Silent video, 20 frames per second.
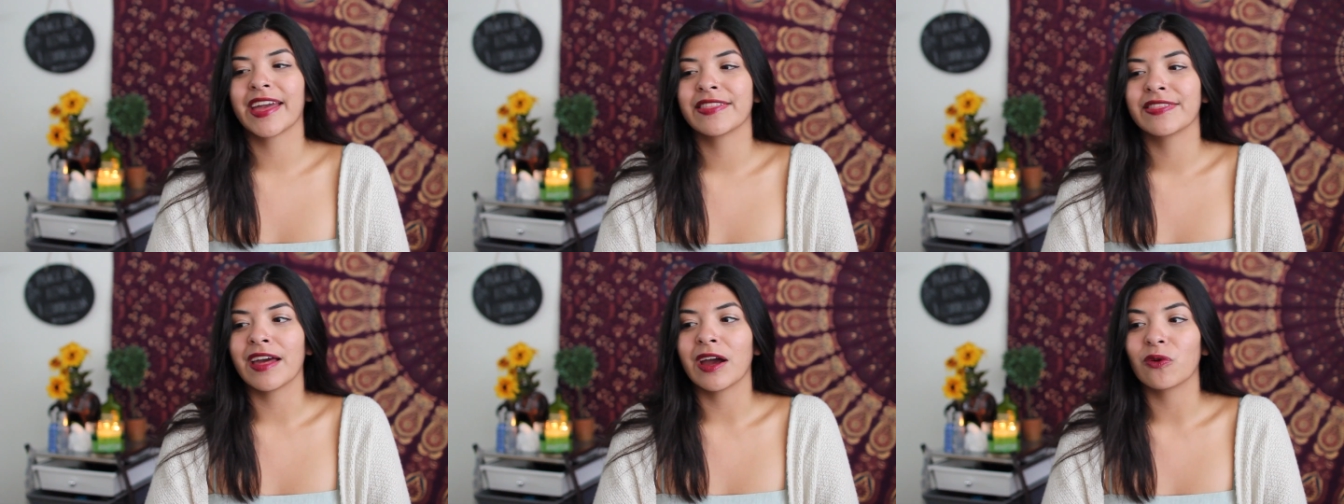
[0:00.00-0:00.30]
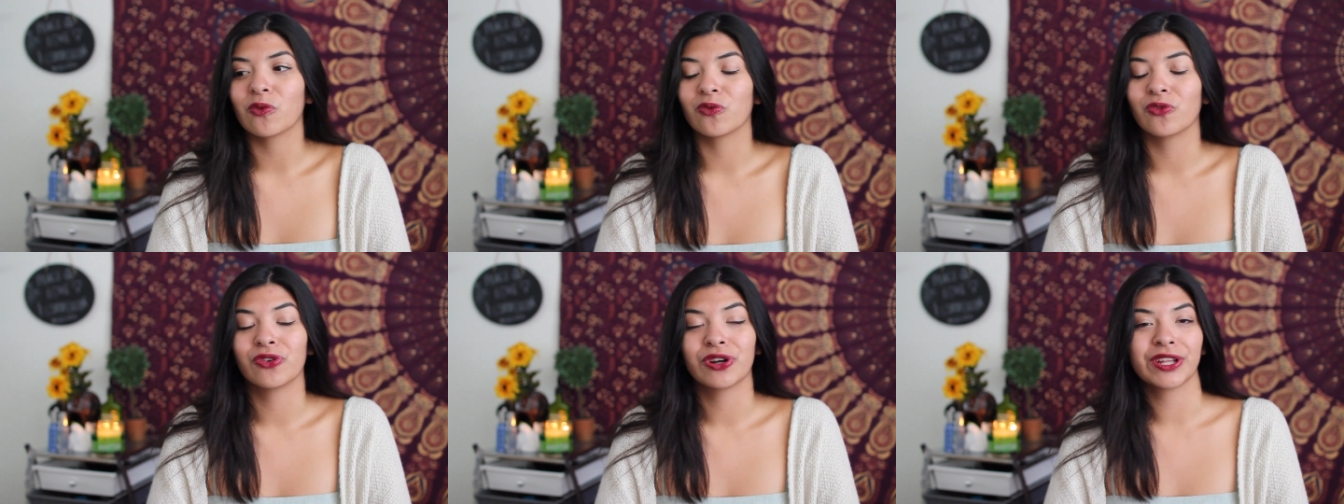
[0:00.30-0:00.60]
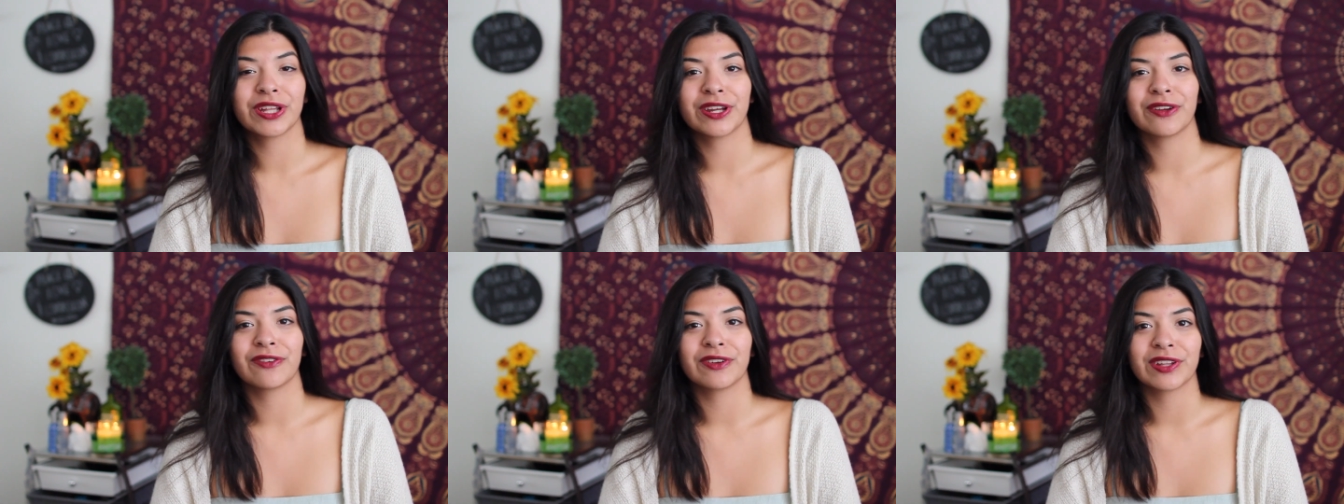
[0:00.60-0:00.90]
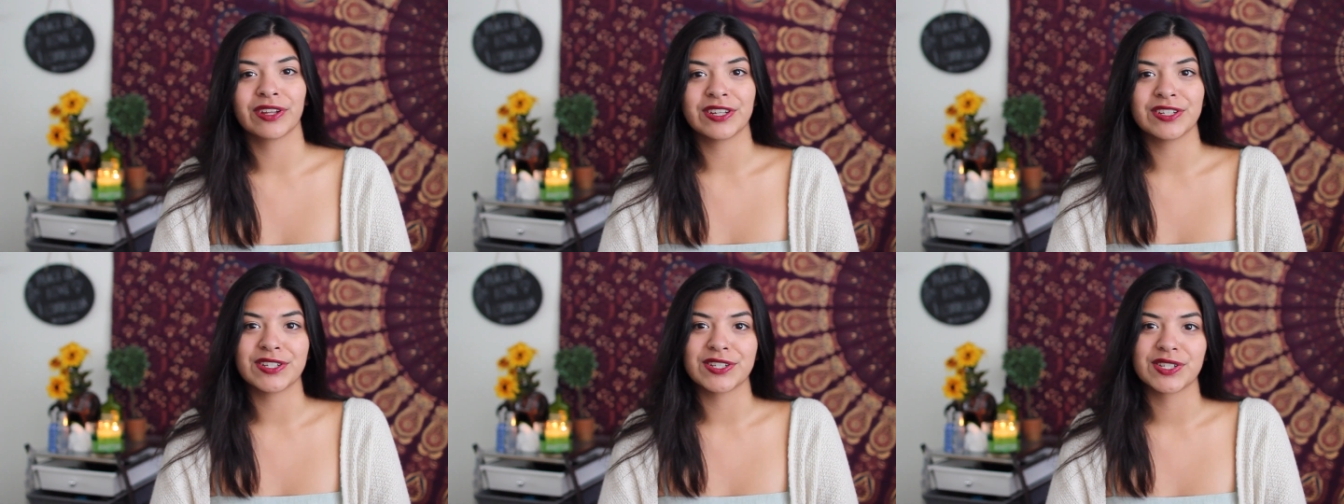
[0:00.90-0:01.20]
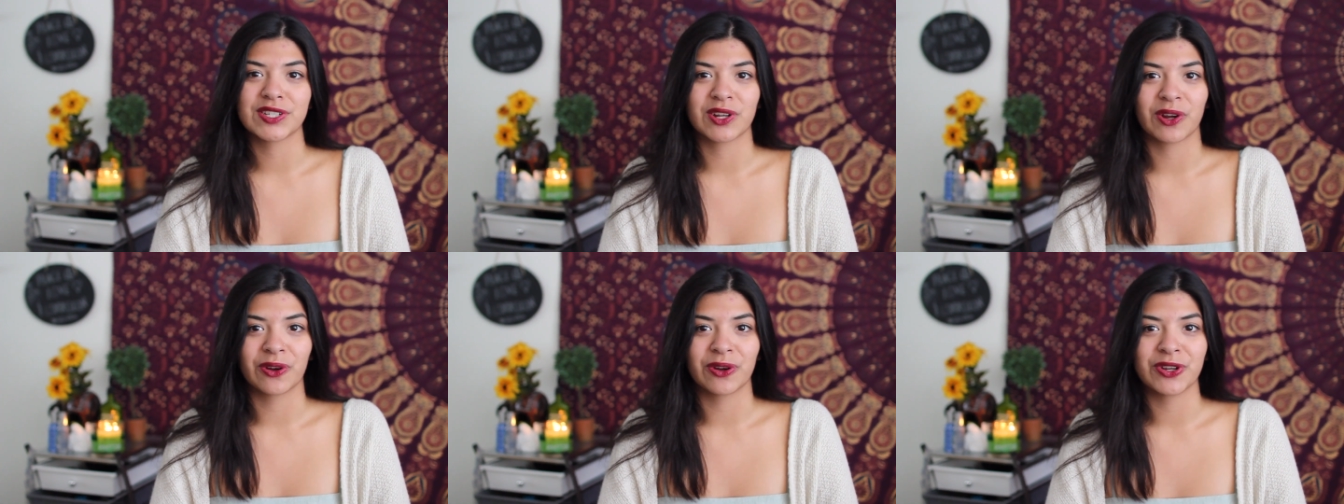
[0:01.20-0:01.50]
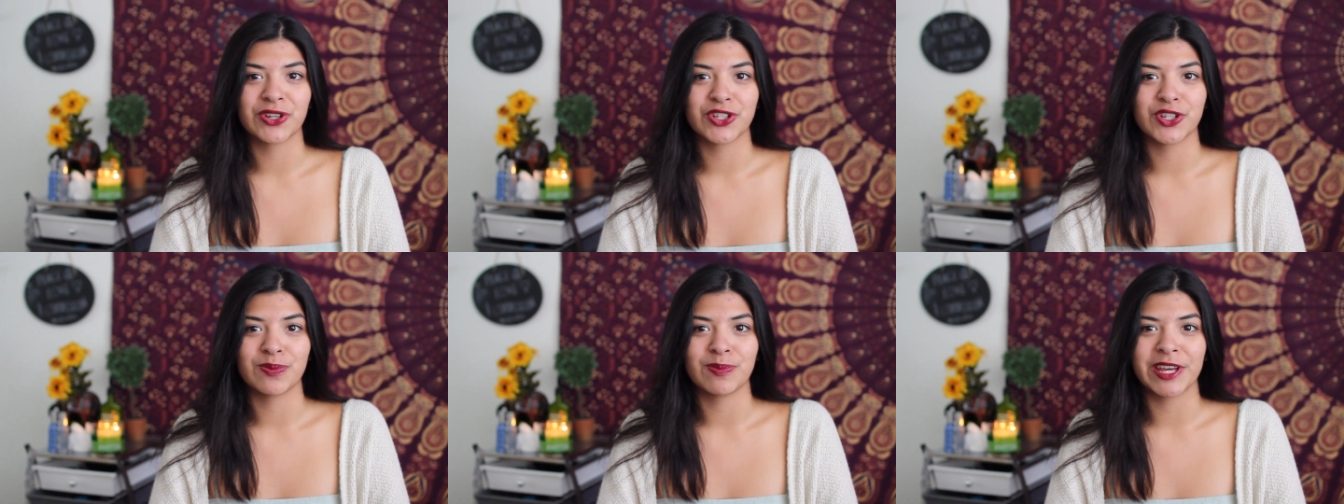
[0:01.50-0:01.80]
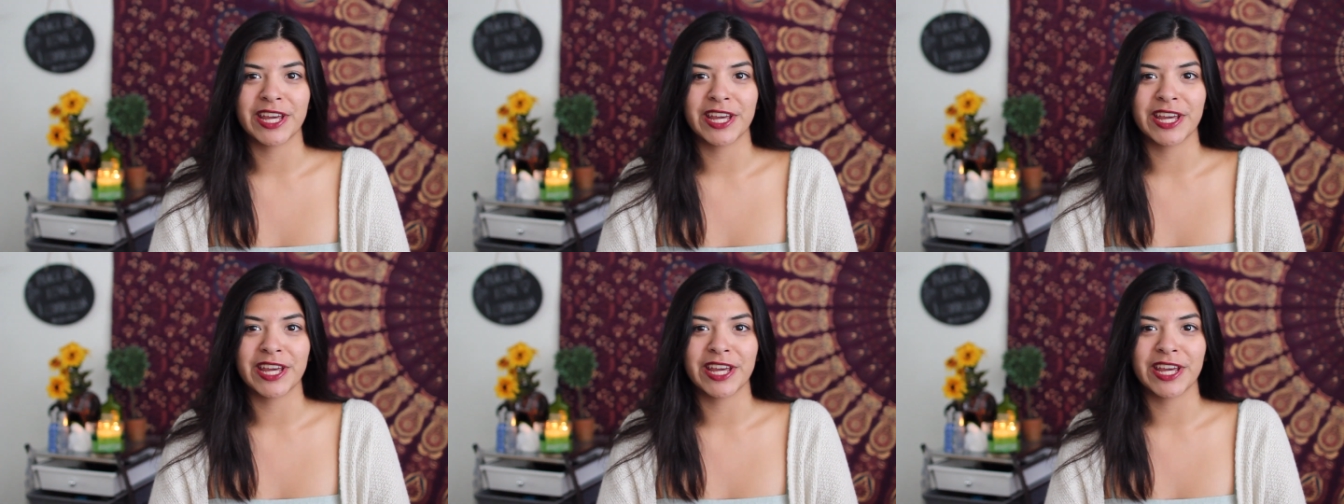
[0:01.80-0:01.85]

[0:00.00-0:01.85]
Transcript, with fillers: And that really, really discouraged